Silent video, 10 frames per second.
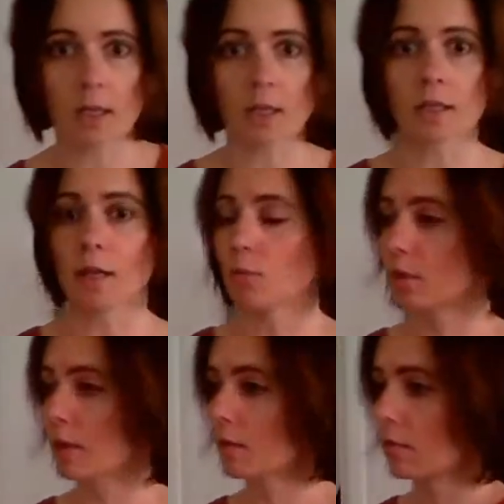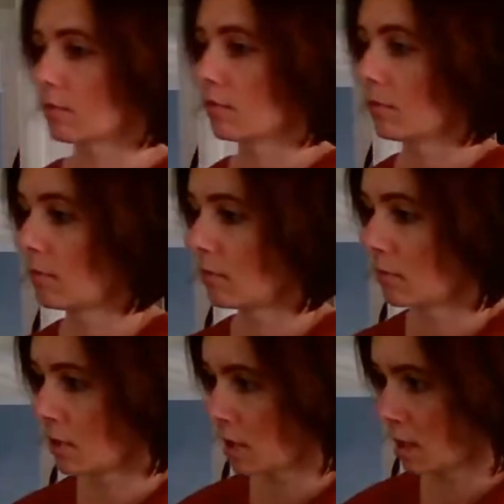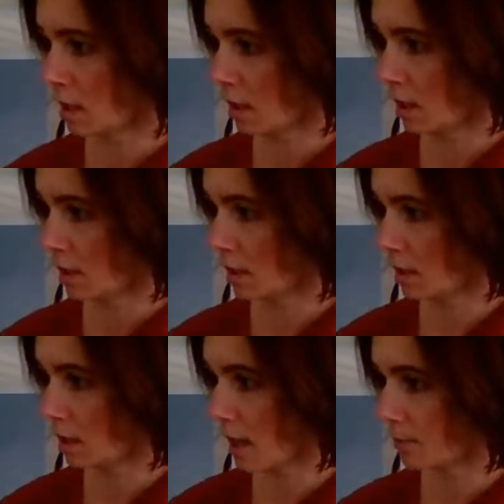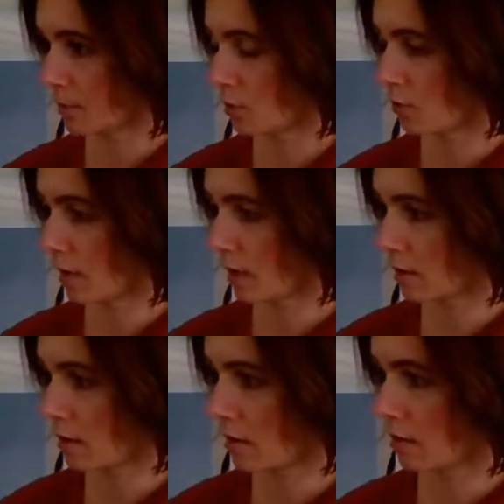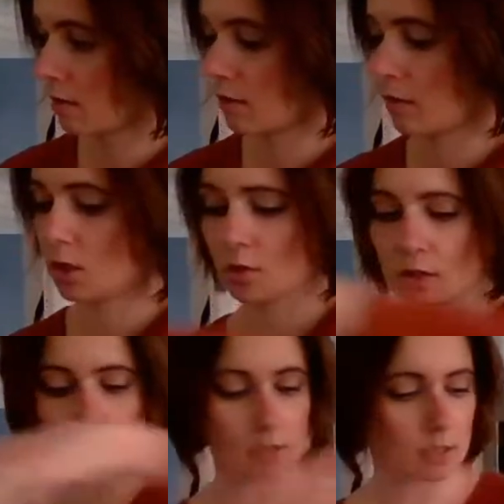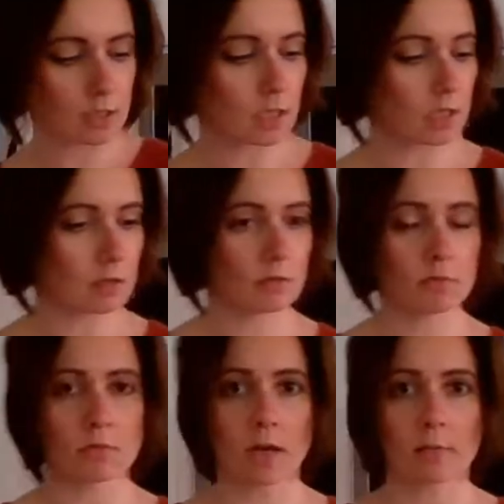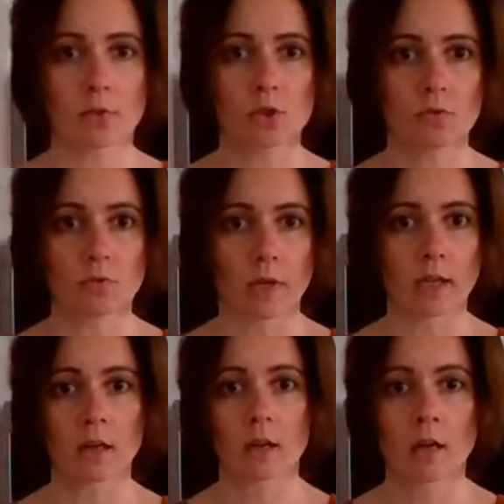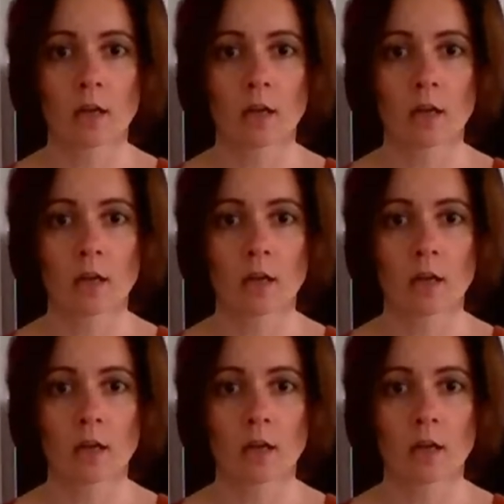and I want to set it up so that you can see what I'm doing.